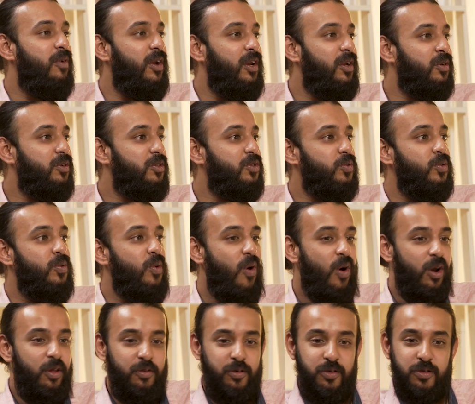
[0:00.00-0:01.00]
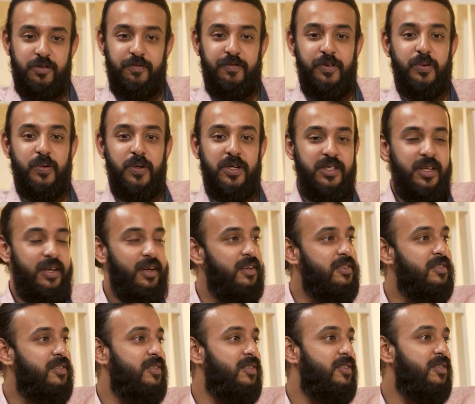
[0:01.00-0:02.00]
Brillio to all of those viewers and
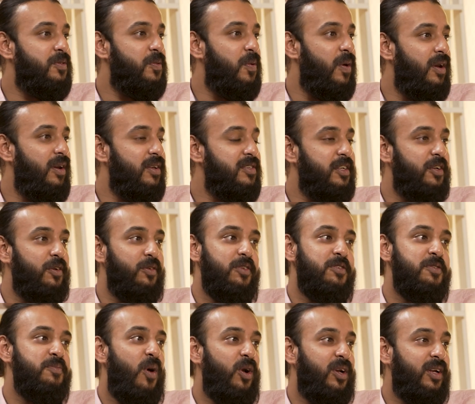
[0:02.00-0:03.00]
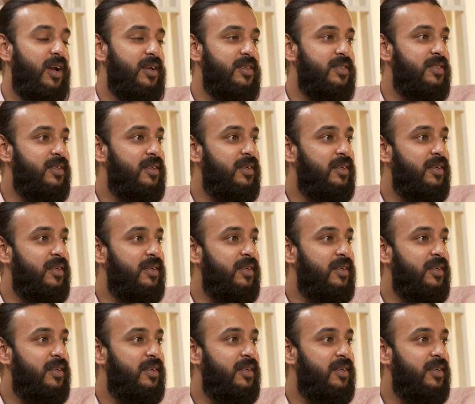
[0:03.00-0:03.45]
listeners who are listening to this podcast.